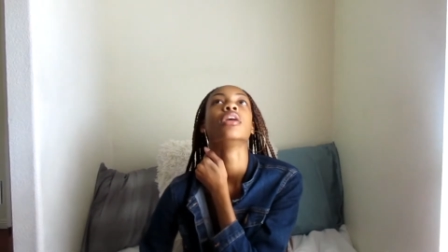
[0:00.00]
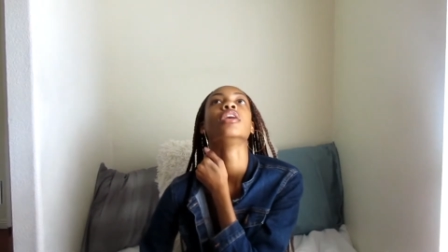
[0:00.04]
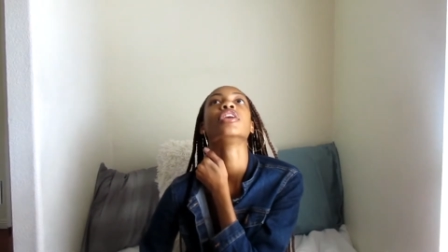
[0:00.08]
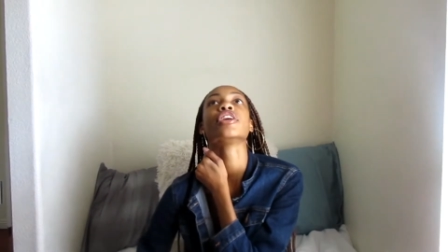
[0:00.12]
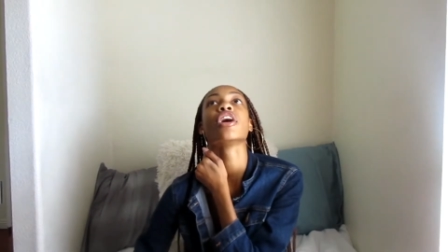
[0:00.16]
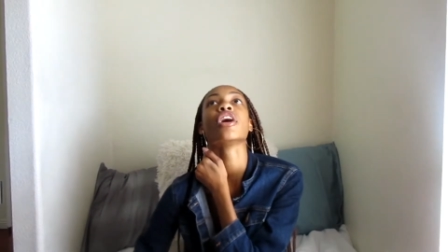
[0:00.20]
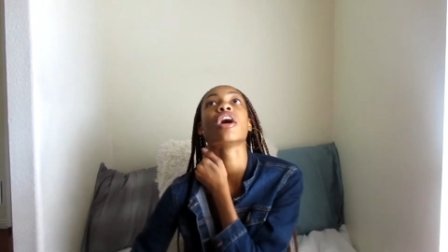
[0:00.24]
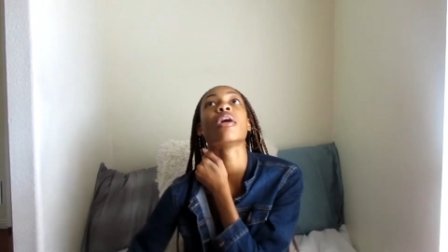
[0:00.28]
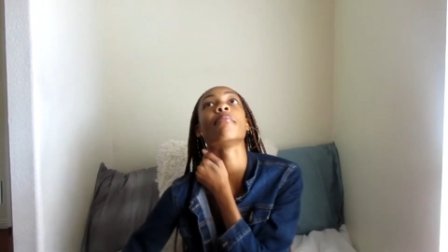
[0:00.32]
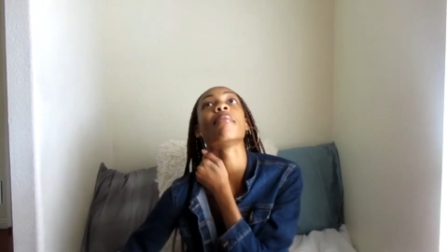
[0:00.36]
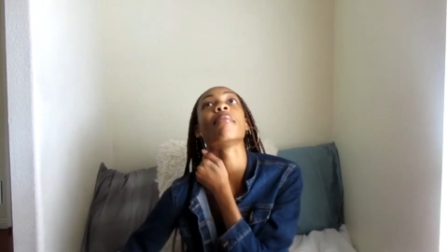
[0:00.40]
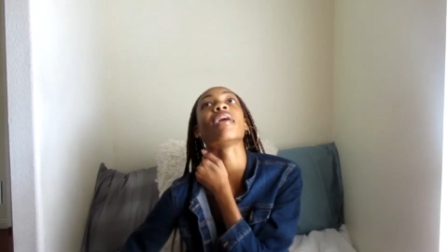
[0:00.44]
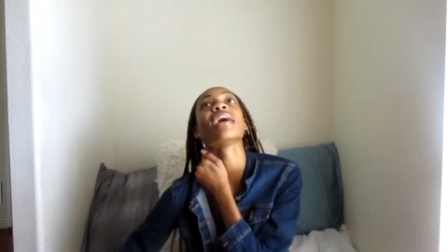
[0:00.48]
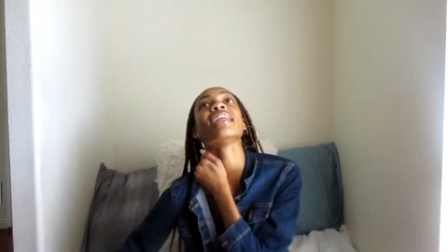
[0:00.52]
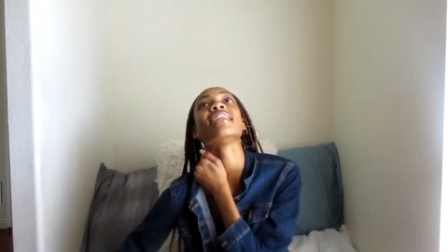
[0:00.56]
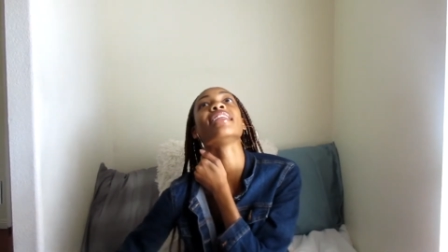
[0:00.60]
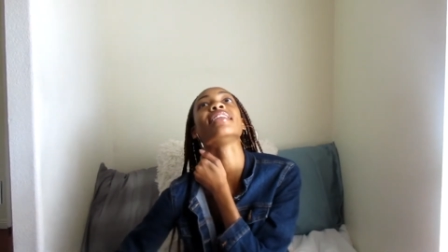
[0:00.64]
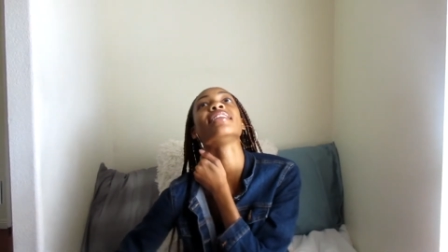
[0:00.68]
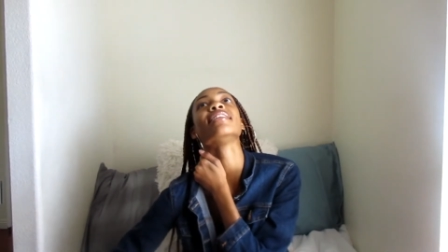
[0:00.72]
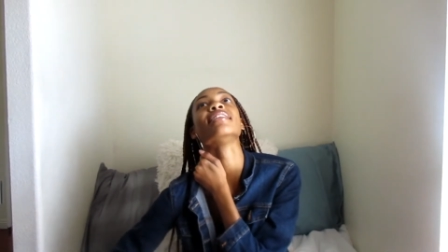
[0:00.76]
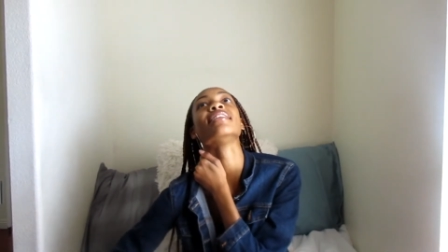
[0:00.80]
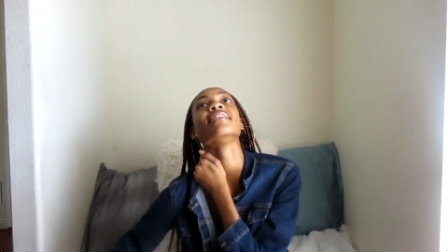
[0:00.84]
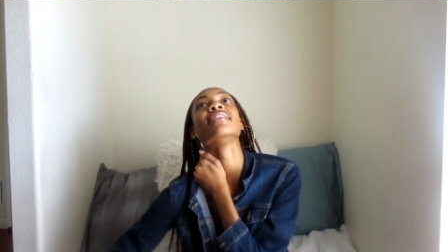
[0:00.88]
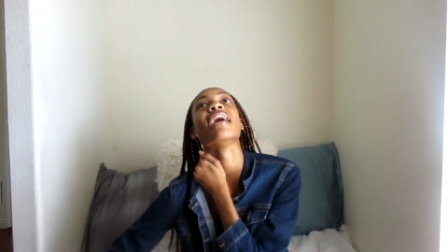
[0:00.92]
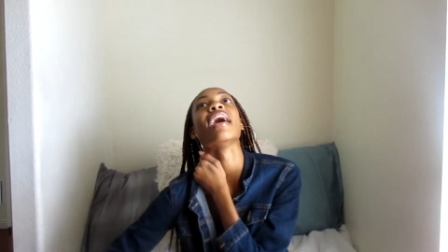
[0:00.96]
Y'all, my
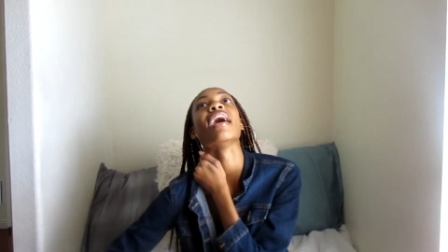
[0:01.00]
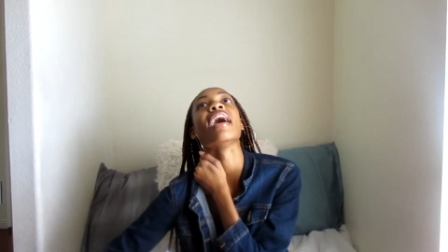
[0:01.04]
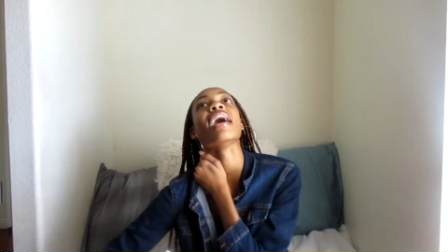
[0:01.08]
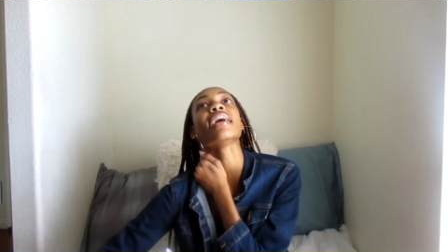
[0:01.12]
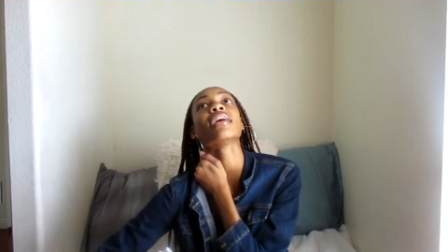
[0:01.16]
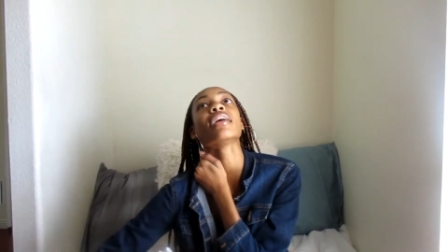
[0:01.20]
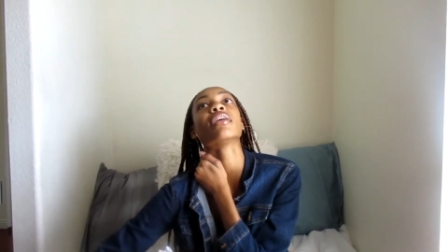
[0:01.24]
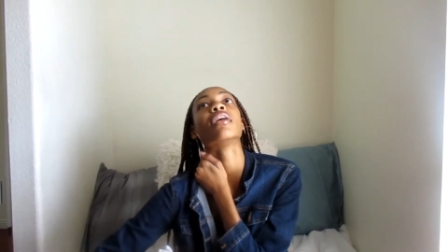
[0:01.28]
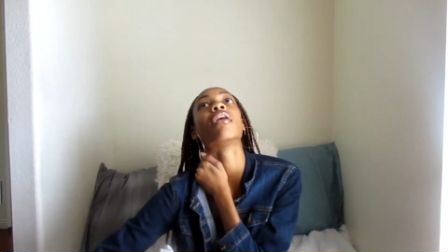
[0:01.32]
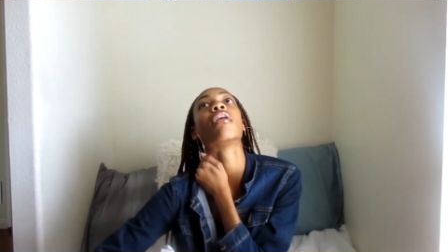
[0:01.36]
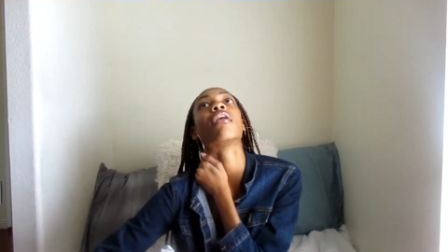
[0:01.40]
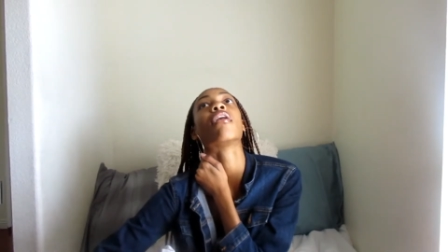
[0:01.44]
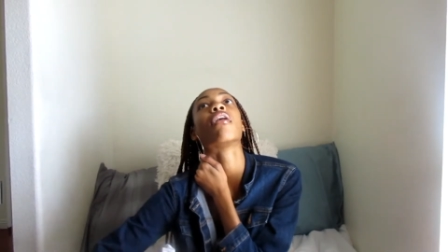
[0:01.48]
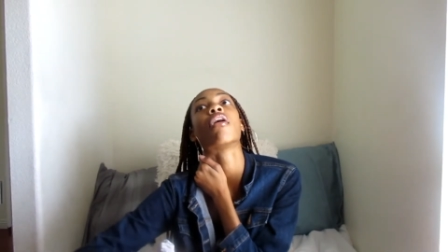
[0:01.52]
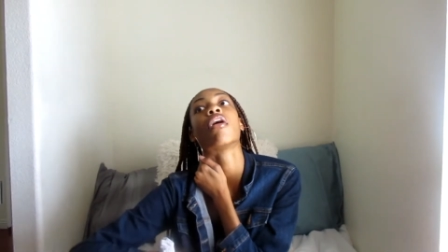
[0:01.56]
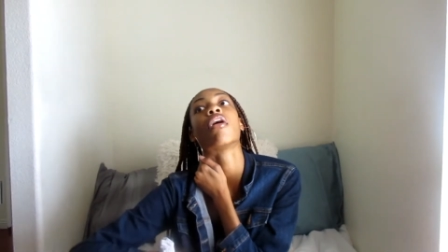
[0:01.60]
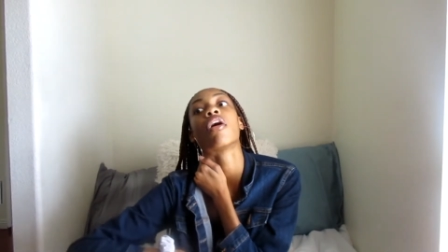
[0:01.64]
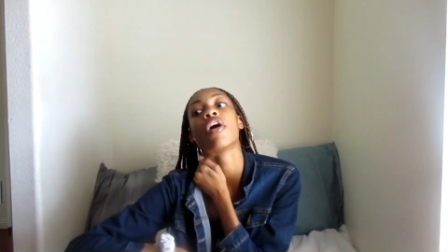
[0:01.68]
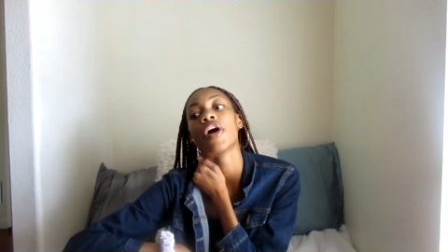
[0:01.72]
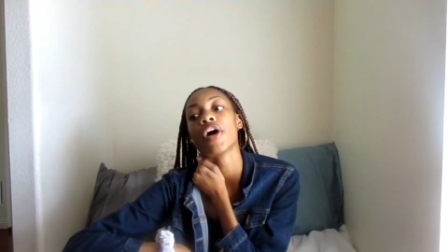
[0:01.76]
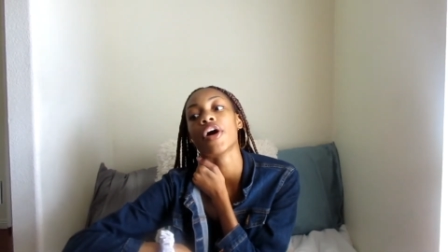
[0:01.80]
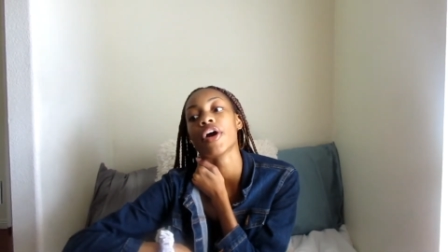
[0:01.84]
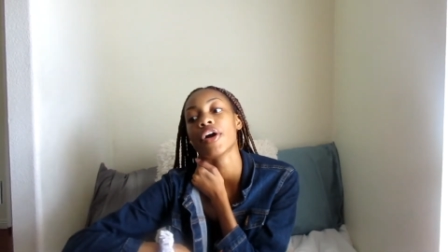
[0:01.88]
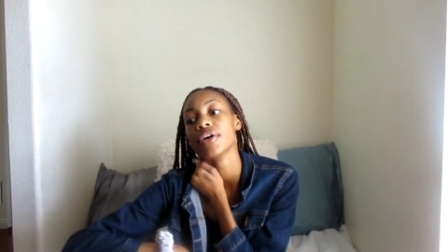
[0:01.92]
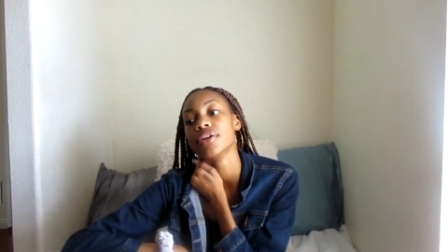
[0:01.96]
neck
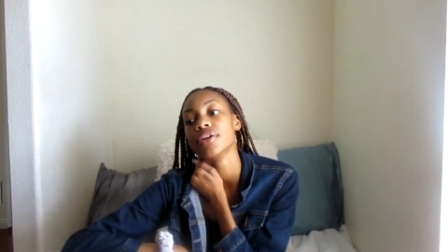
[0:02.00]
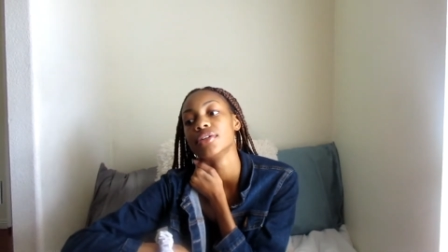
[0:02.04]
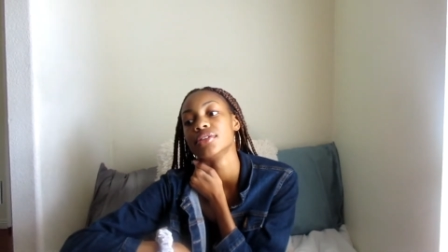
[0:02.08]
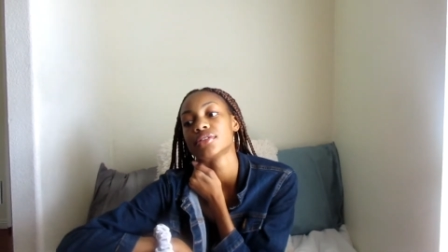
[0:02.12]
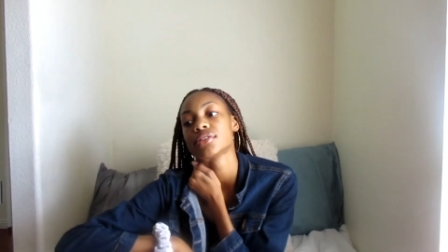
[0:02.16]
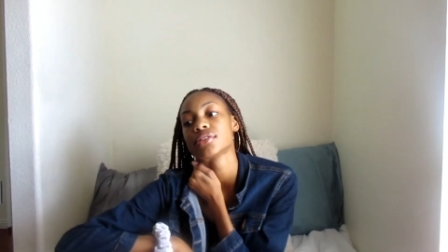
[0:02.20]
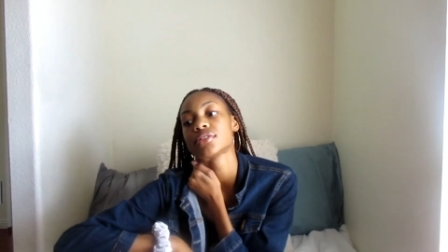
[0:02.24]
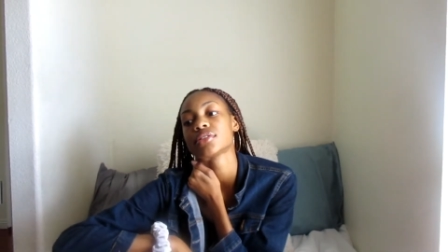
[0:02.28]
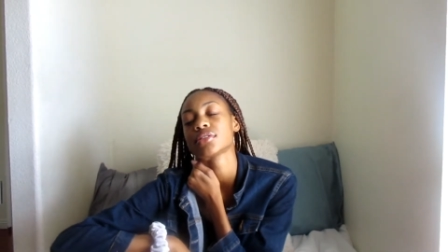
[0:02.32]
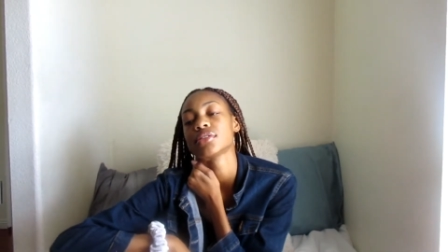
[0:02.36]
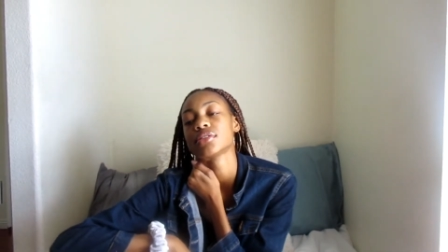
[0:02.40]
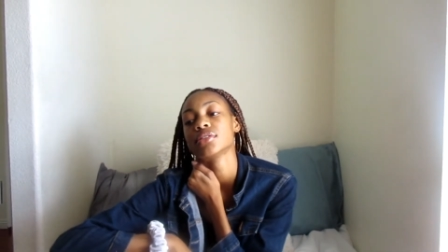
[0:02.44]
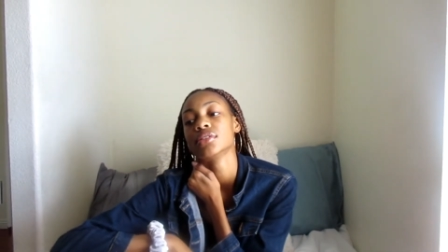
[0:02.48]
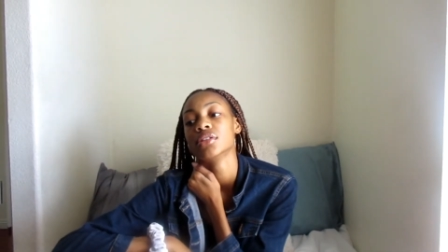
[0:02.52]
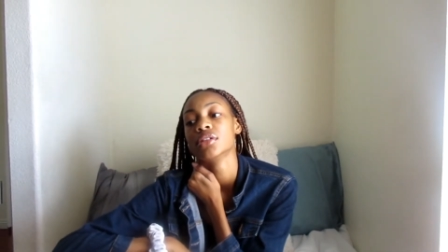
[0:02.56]
hurts